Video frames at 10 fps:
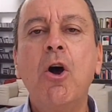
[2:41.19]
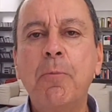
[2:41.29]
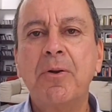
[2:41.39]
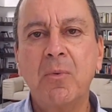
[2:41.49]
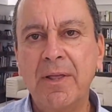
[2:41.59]

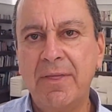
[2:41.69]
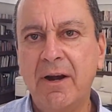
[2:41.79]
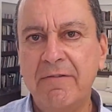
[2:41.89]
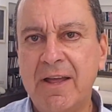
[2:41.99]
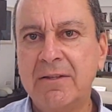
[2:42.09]
opened when
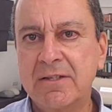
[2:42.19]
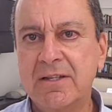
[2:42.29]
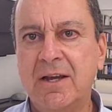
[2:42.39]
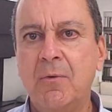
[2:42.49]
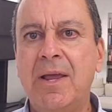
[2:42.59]
there are events
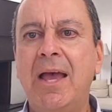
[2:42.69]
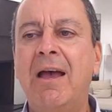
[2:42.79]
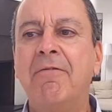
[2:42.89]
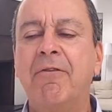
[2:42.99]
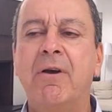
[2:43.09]
here we okay.
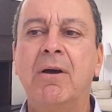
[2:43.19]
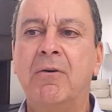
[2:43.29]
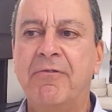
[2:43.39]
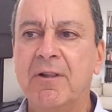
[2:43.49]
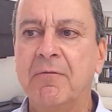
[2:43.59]
have uh,
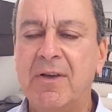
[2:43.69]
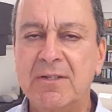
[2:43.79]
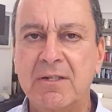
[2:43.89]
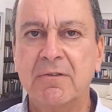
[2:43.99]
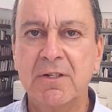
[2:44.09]
film
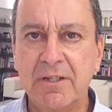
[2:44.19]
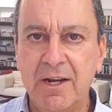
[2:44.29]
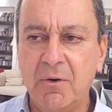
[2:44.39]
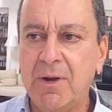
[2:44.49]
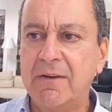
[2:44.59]
festivals
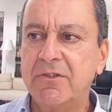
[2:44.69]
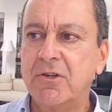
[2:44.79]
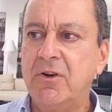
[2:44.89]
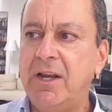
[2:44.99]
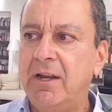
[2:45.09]
here we have
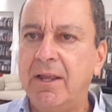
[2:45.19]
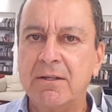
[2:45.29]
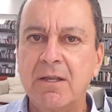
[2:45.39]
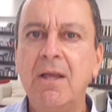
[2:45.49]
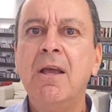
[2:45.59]

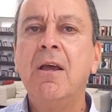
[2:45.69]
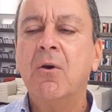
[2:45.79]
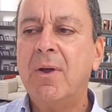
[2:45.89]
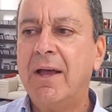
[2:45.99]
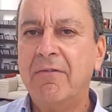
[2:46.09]
screenings oh, like
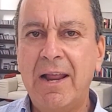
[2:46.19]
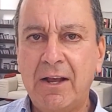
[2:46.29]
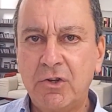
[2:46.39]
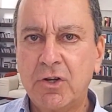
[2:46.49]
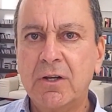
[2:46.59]
different times
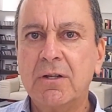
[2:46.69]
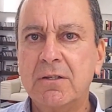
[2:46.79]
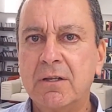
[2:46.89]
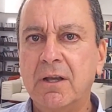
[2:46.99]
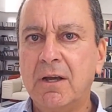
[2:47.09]

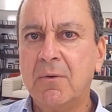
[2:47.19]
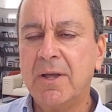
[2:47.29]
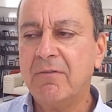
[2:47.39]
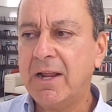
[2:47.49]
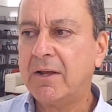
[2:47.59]
lectures, of the day yeah we
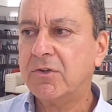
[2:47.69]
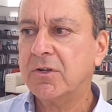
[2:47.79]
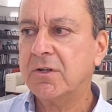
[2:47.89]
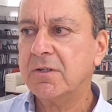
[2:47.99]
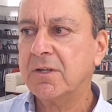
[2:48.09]
have
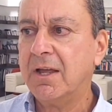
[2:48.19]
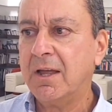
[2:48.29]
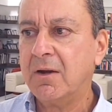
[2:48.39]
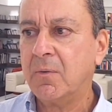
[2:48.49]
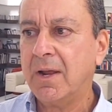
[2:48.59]
lectures
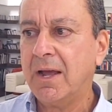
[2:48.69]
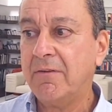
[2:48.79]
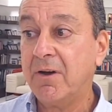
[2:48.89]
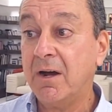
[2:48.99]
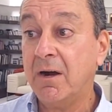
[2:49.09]
and we
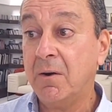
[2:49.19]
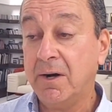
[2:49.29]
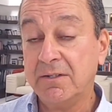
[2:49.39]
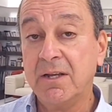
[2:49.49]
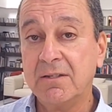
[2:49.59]
have our
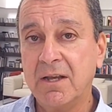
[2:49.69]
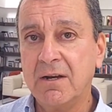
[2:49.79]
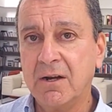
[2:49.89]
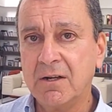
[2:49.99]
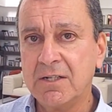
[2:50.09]
as I said
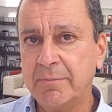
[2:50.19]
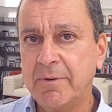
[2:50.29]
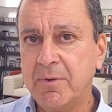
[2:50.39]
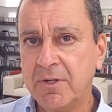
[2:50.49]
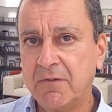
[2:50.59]
our
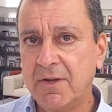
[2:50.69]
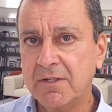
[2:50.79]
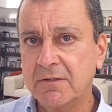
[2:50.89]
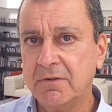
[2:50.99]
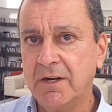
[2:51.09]
contemporary music
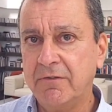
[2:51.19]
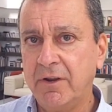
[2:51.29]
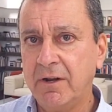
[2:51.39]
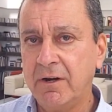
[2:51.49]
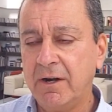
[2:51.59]
festival every
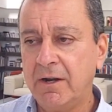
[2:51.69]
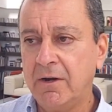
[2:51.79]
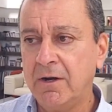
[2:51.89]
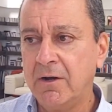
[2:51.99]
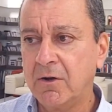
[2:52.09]
uh-huh. year
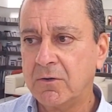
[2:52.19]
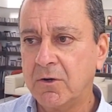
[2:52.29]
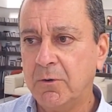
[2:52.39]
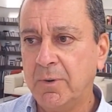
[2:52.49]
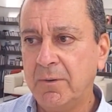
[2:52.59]
in
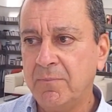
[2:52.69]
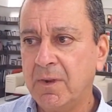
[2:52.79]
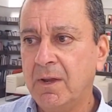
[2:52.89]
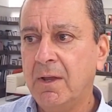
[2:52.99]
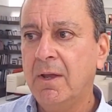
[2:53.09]
October
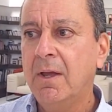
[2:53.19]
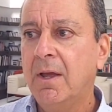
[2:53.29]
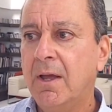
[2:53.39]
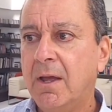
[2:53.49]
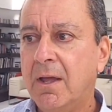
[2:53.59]

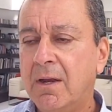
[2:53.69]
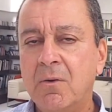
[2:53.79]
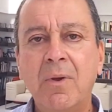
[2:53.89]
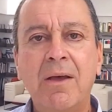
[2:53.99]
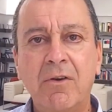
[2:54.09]

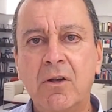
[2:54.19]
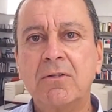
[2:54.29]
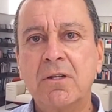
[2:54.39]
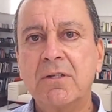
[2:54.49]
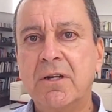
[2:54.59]
and we have a
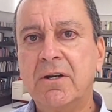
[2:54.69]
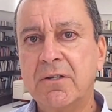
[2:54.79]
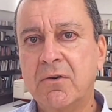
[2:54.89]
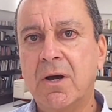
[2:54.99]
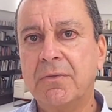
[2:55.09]
concert
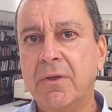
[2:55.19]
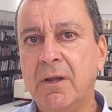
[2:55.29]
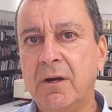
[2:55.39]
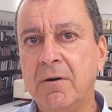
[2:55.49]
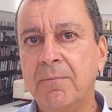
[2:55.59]
series throughout the
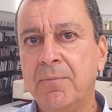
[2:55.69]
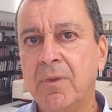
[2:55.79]
year